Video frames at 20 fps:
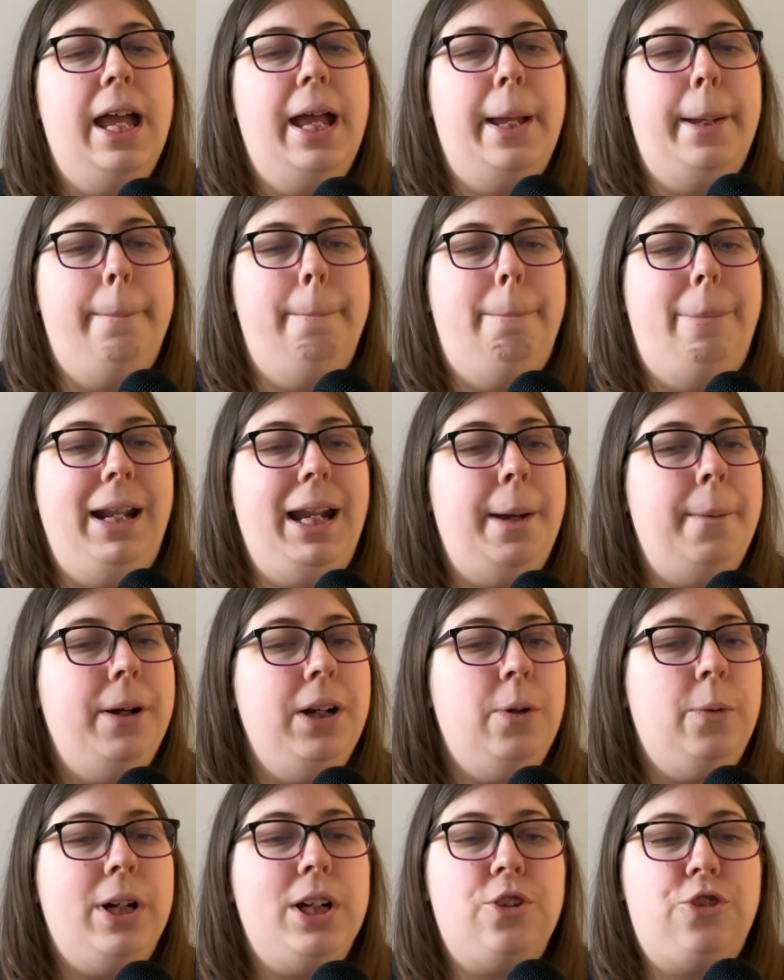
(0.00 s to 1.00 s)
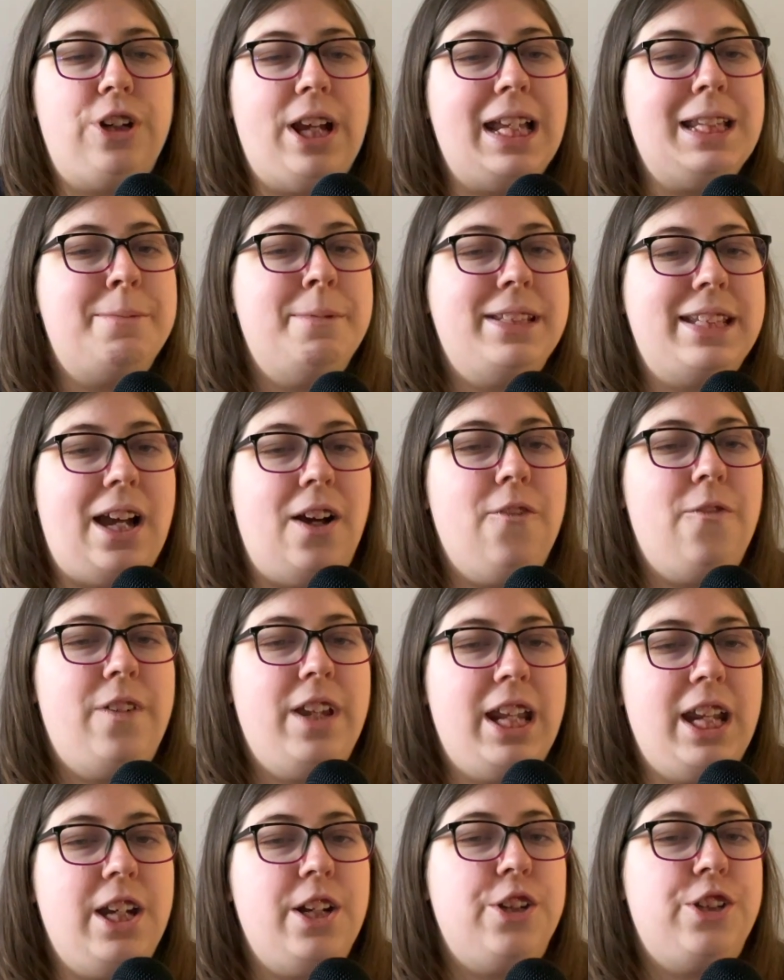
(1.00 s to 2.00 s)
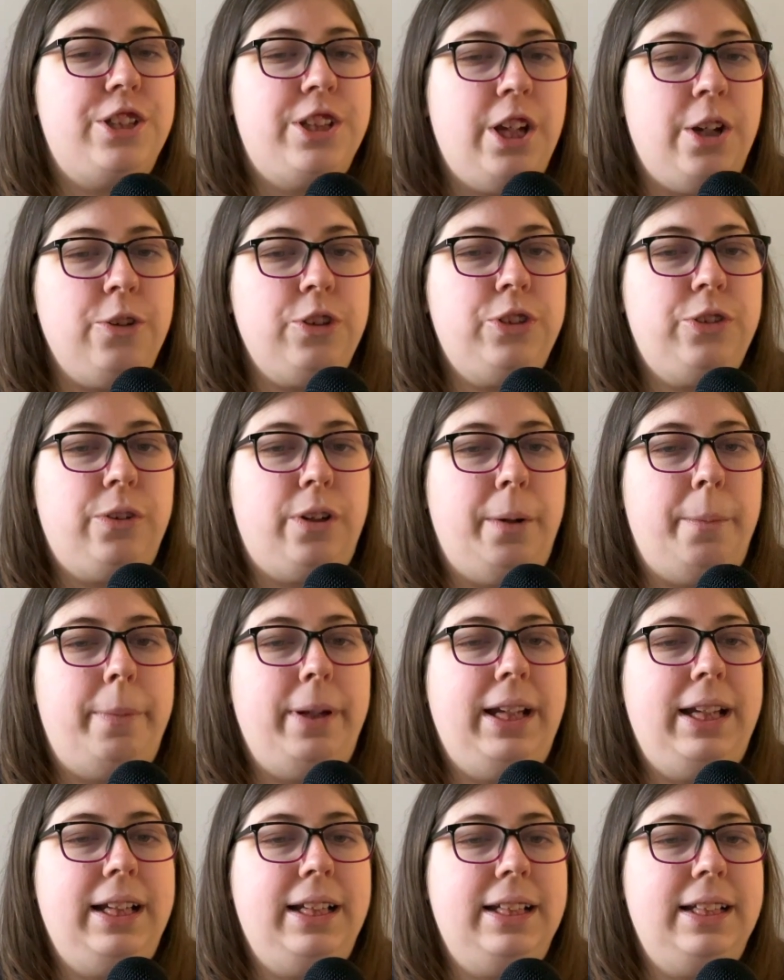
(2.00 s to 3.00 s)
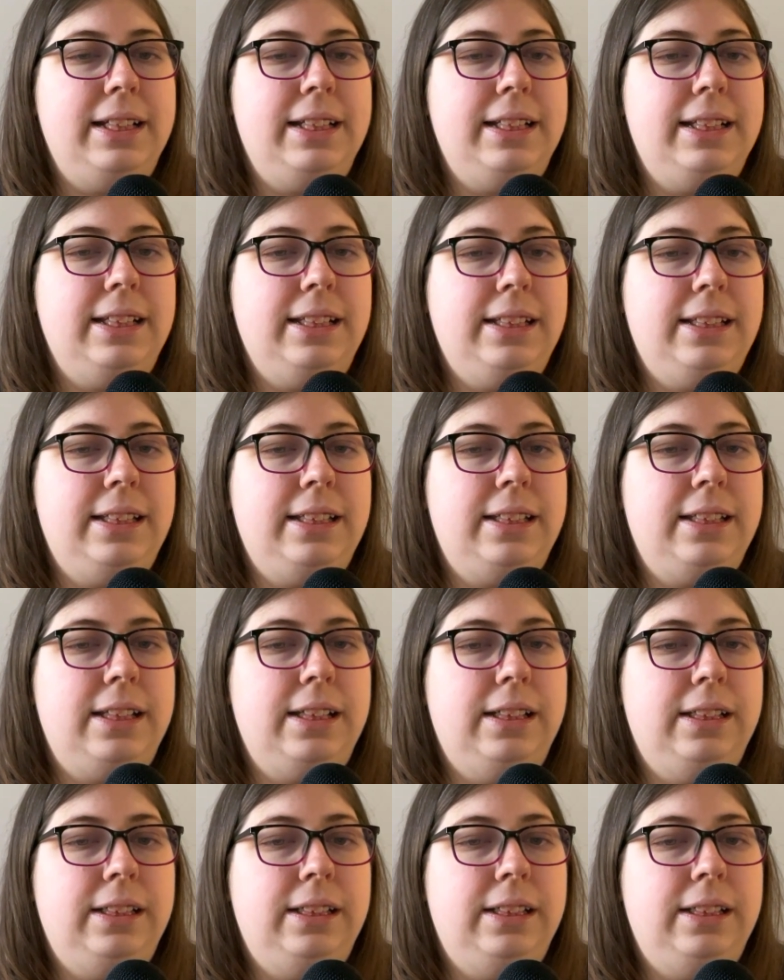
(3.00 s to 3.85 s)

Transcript: but I'm going to wear Jasmine's outfit in a snowstorm because